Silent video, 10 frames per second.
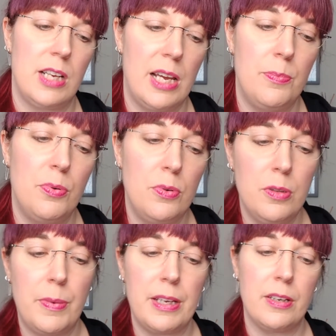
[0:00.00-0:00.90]
Tide
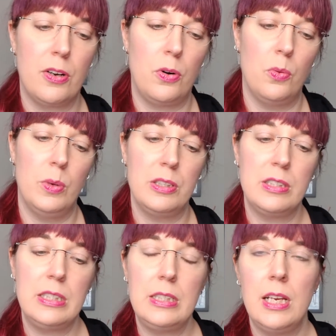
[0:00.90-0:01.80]
Pool by Nicole
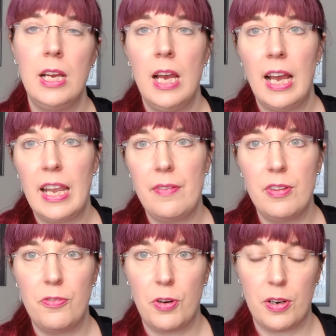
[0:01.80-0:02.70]
Wilson. I gave
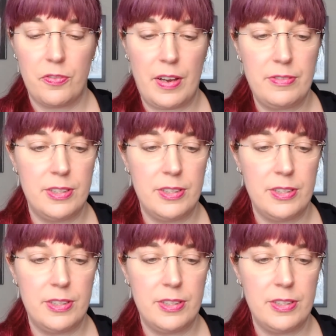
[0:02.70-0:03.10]
this 4 out of 5